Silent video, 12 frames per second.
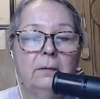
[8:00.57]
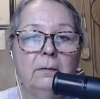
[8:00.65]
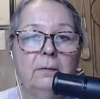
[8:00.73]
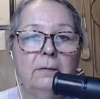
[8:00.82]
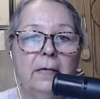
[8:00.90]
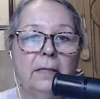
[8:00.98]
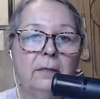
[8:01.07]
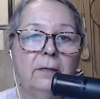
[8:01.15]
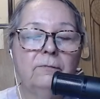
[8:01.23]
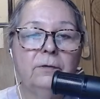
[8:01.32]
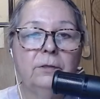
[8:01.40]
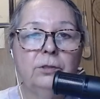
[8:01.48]
that
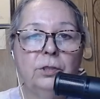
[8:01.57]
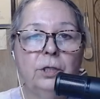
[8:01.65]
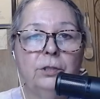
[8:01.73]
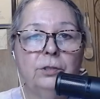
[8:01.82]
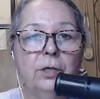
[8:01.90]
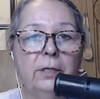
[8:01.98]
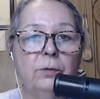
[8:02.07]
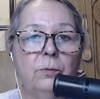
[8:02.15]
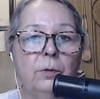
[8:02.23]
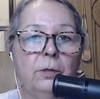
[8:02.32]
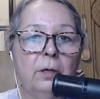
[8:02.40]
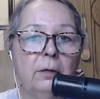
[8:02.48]
love and trying to
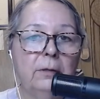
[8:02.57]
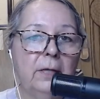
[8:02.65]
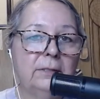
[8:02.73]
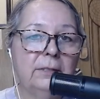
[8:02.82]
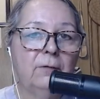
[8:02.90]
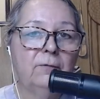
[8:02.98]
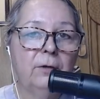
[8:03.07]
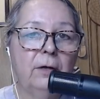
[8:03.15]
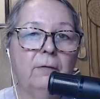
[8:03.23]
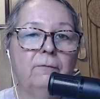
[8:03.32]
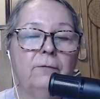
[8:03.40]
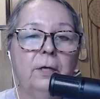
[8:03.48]
work on that
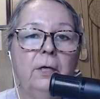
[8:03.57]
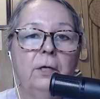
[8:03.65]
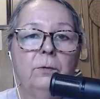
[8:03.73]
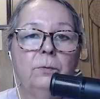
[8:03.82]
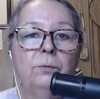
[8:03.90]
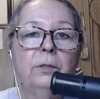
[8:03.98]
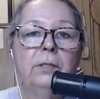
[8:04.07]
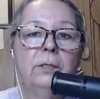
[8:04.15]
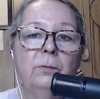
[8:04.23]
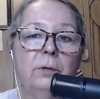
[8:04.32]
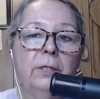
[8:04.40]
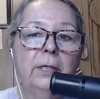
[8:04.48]
self-love, really
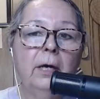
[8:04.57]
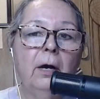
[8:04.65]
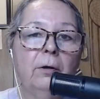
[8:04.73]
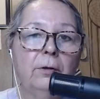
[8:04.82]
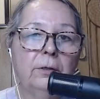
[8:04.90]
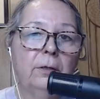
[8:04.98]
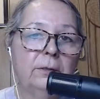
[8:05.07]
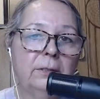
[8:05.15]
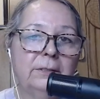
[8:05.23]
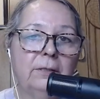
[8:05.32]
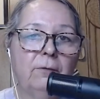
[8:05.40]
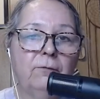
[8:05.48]
working hard on the
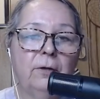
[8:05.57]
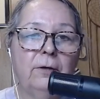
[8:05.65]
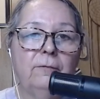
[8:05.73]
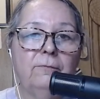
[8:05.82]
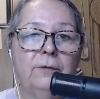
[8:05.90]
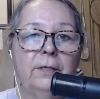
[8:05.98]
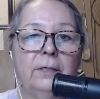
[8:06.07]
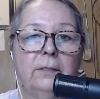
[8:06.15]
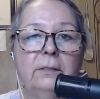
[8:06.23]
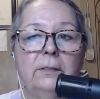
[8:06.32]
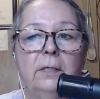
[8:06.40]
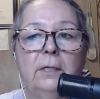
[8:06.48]
self-love.
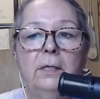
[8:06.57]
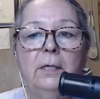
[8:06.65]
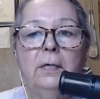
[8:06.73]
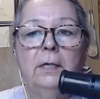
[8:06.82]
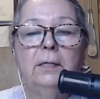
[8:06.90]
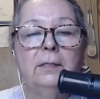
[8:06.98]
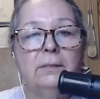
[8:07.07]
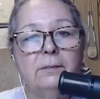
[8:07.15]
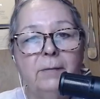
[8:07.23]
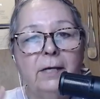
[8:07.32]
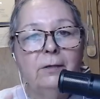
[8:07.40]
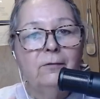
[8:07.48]
And as a
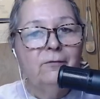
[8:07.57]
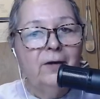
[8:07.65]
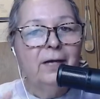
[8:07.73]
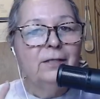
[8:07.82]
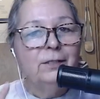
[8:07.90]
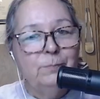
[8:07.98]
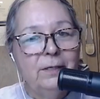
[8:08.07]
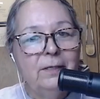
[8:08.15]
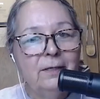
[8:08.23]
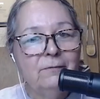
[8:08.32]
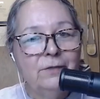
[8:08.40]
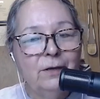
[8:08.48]
matter of fact,
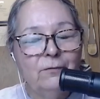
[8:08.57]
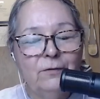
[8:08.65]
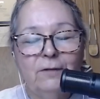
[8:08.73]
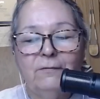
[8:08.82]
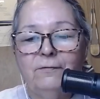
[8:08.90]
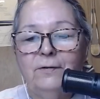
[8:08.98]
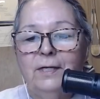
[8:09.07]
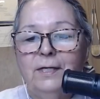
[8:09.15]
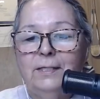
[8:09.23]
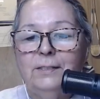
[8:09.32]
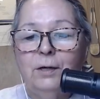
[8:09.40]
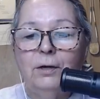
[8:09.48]
speaking of self-love,
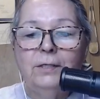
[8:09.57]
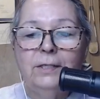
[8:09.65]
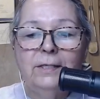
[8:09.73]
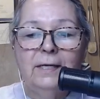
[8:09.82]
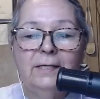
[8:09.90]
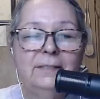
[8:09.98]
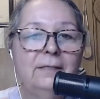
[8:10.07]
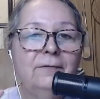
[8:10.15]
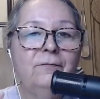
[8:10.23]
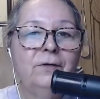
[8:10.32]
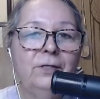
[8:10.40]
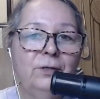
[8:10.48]
Tanya and I did a
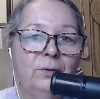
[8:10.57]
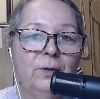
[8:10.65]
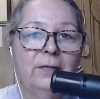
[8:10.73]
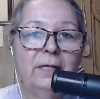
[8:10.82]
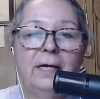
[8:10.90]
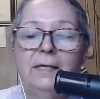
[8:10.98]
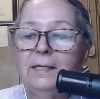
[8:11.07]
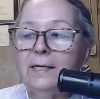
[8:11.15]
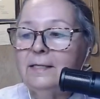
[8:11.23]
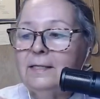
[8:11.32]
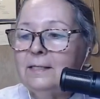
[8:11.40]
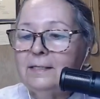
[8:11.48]
video on that, and I
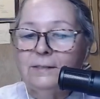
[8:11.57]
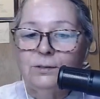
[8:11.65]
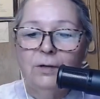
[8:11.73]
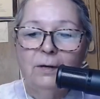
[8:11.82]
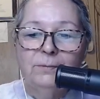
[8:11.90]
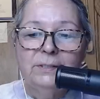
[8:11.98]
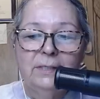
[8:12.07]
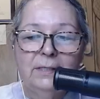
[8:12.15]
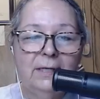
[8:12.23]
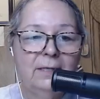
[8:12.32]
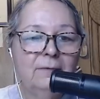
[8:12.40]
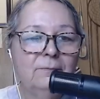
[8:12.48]
think it drops
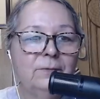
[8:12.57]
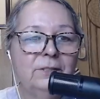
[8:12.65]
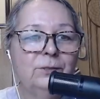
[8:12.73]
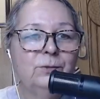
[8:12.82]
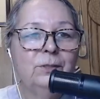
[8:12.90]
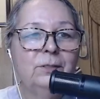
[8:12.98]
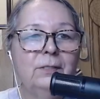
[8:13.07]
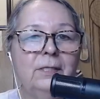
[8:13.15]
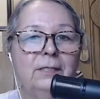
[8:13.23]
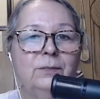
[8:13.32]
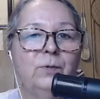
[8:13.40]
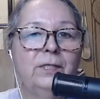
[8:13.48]
today. If it's
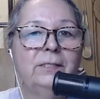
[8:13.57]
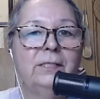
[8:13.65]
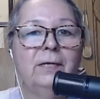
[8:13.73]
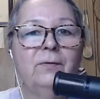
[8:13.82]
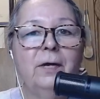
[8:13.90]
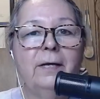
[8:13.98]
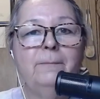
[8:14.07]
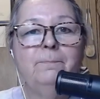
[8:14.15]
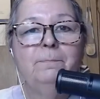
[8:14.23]
today's Wednesday, right?